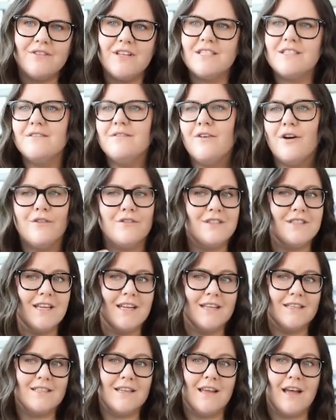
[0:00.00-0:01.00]
This involves
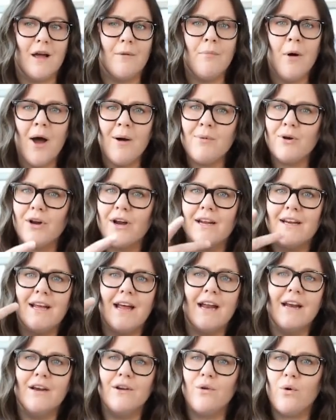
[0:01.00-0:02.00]
things like a pomegranate
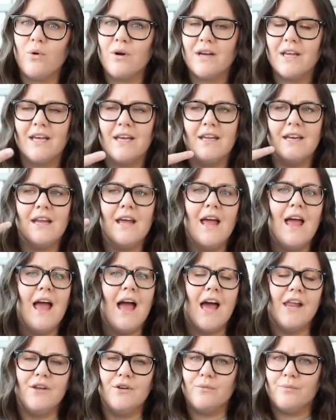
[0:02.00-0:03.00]
and an orchid,
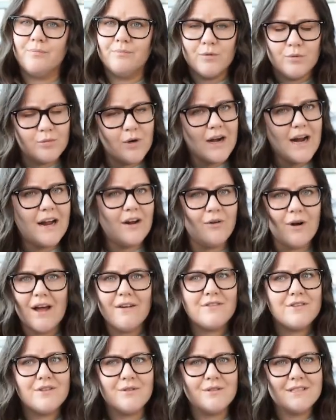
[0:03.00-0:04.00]
and you'll
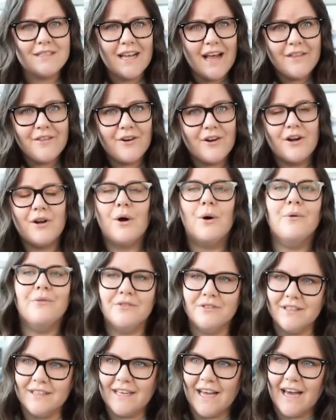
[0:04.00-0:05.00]
graft those together and
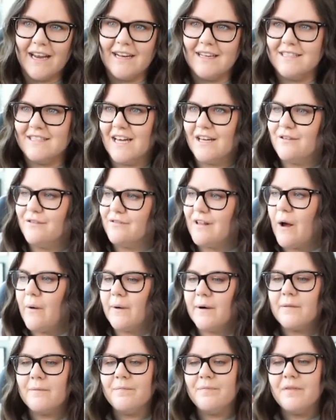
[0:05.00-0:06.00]
hopefully get a death
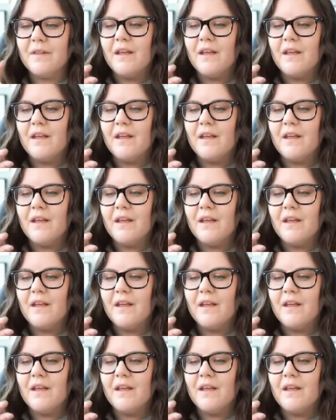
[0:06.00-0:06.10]
flower.